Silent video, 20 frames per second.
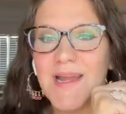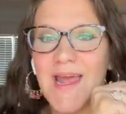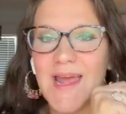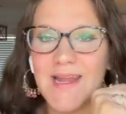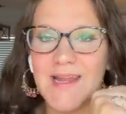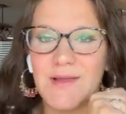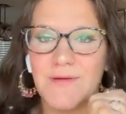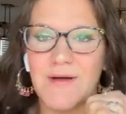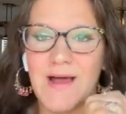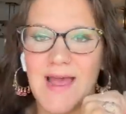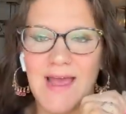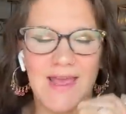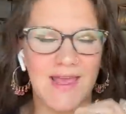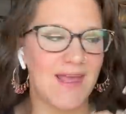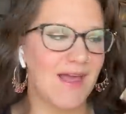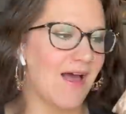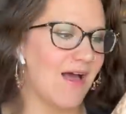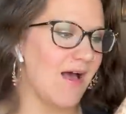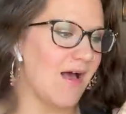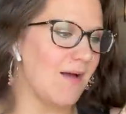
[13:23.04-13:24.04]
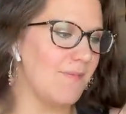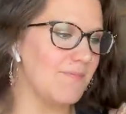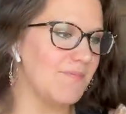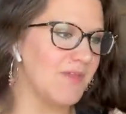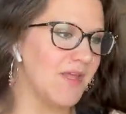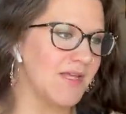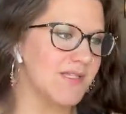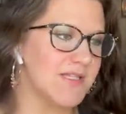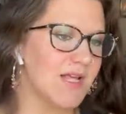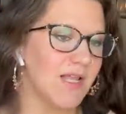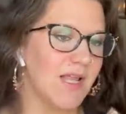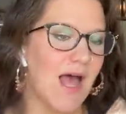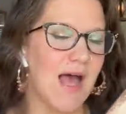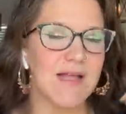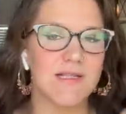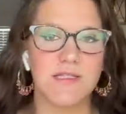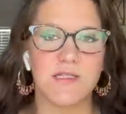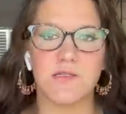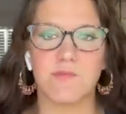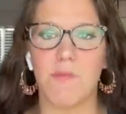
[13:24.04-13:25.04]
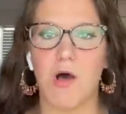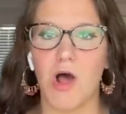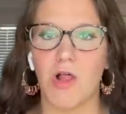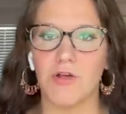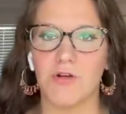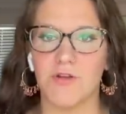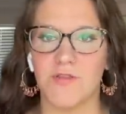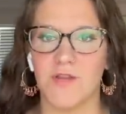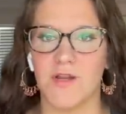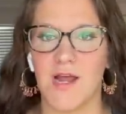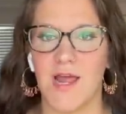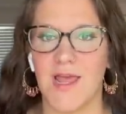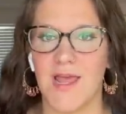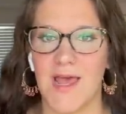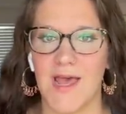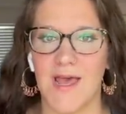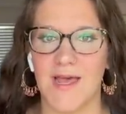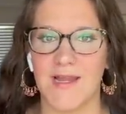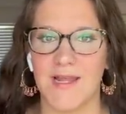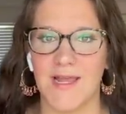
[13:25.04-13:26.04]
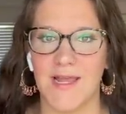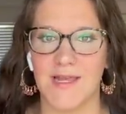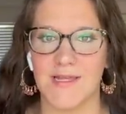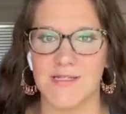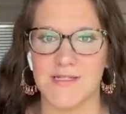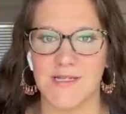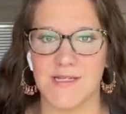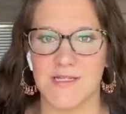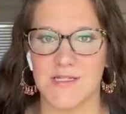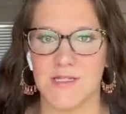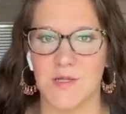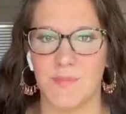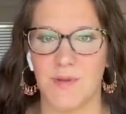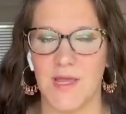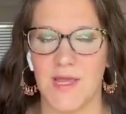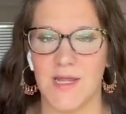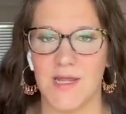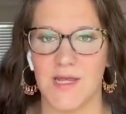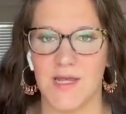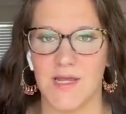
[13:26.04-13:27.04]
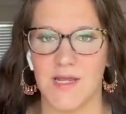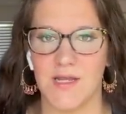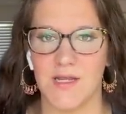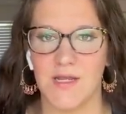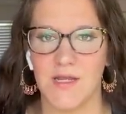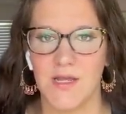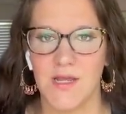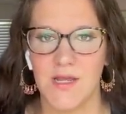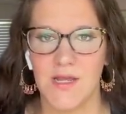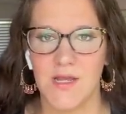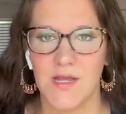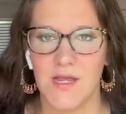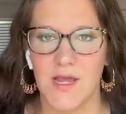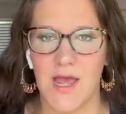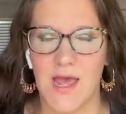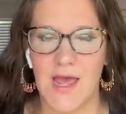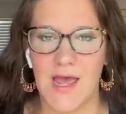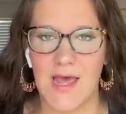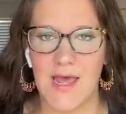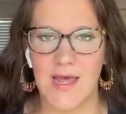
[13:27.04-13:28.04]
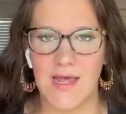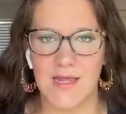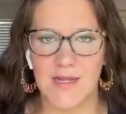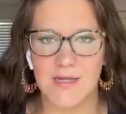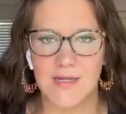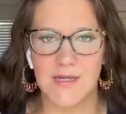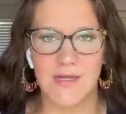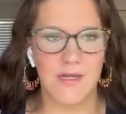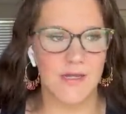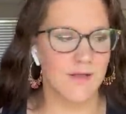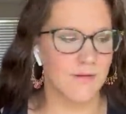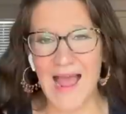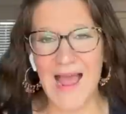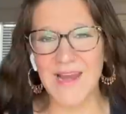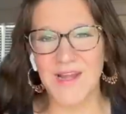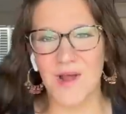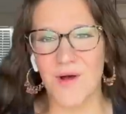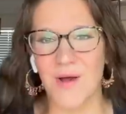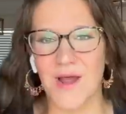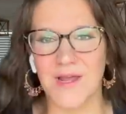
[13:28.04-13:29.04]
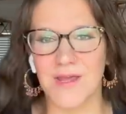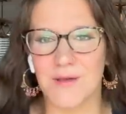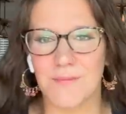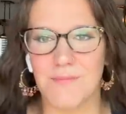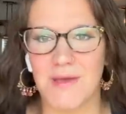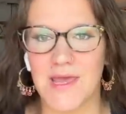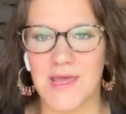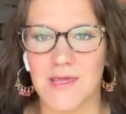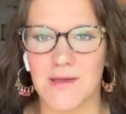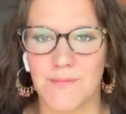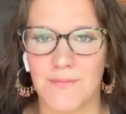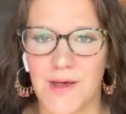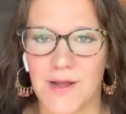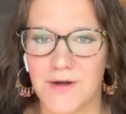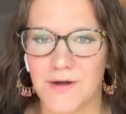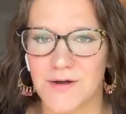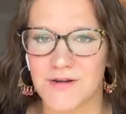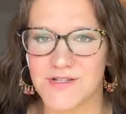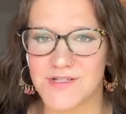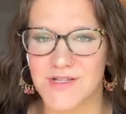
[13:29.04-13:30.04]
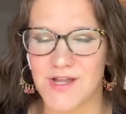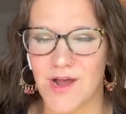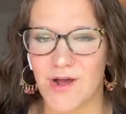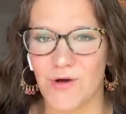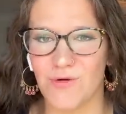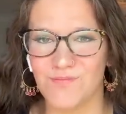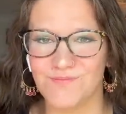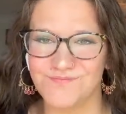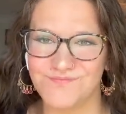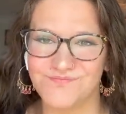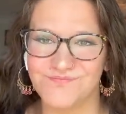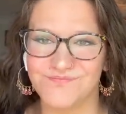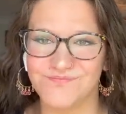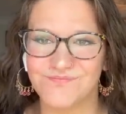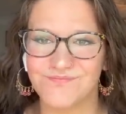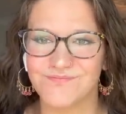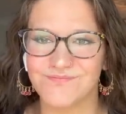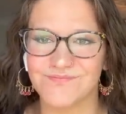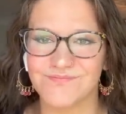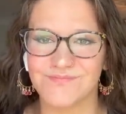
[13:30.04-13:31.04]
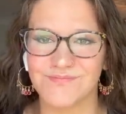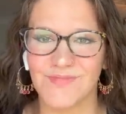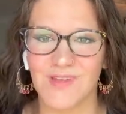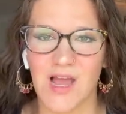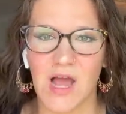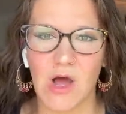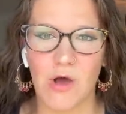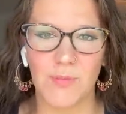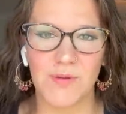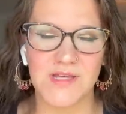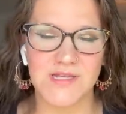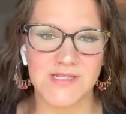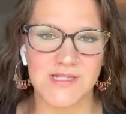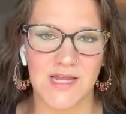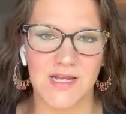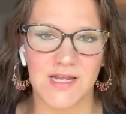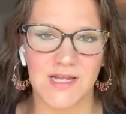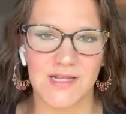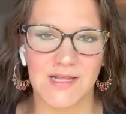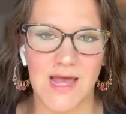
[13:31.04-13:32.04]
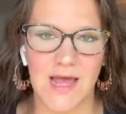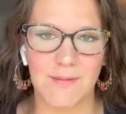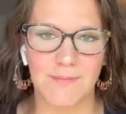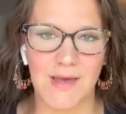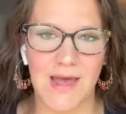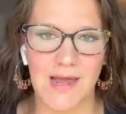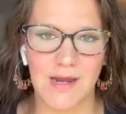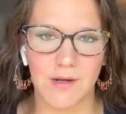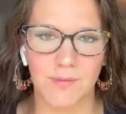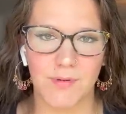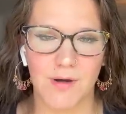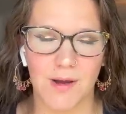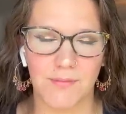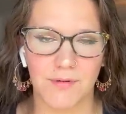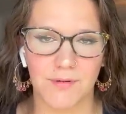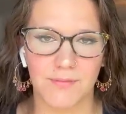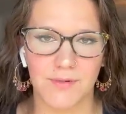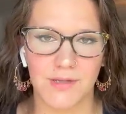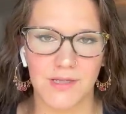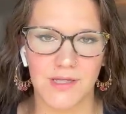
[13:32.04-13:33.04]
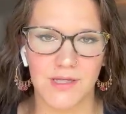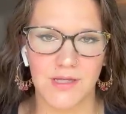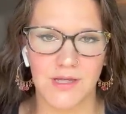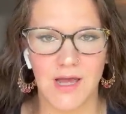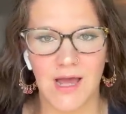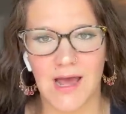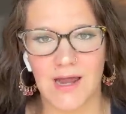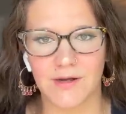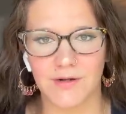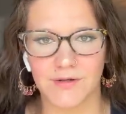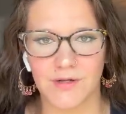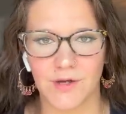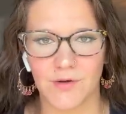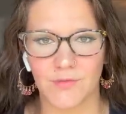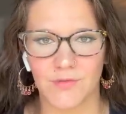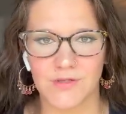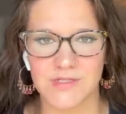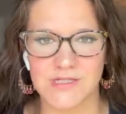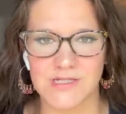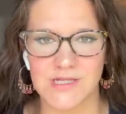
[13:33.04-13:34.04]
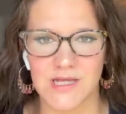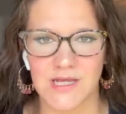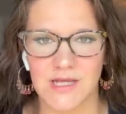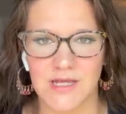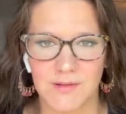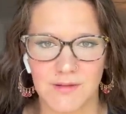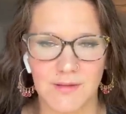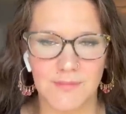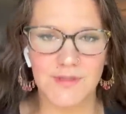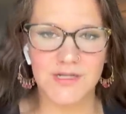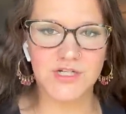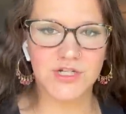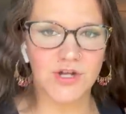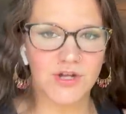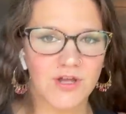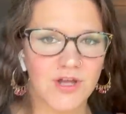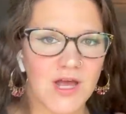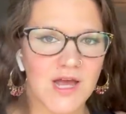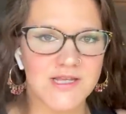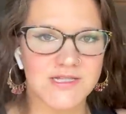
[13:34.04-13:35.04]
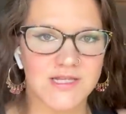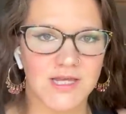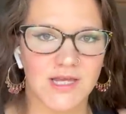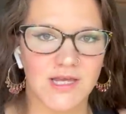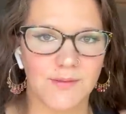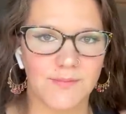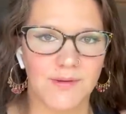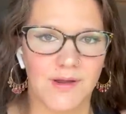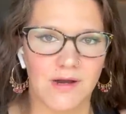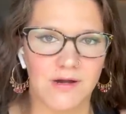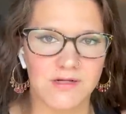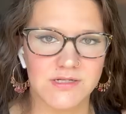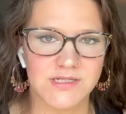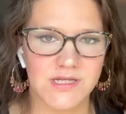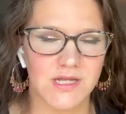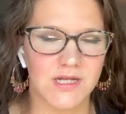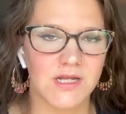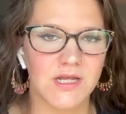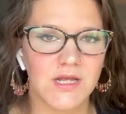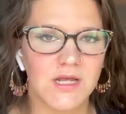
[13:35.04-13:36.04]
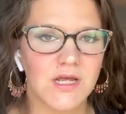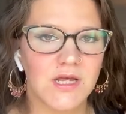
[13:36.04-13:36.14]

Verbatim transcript: anyway, um, it's a lot smaller than I had anticipated, and I know I can make it better. So I'll be sending that back probably. I don't know, we'll see. Let me show you guys a comparison,